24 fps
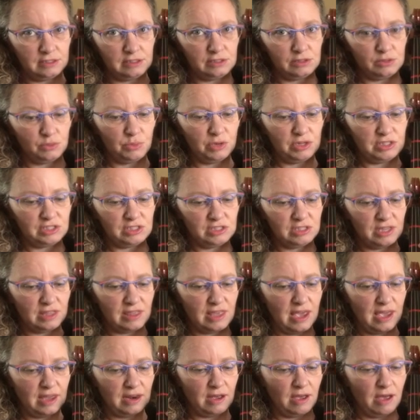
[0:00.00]
Switch to
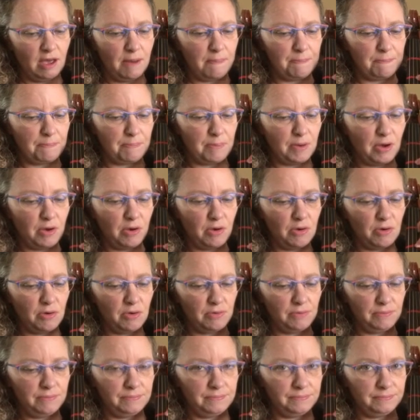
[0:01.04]
that up
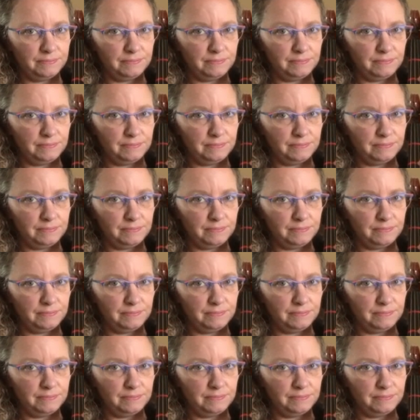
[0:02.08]
bow.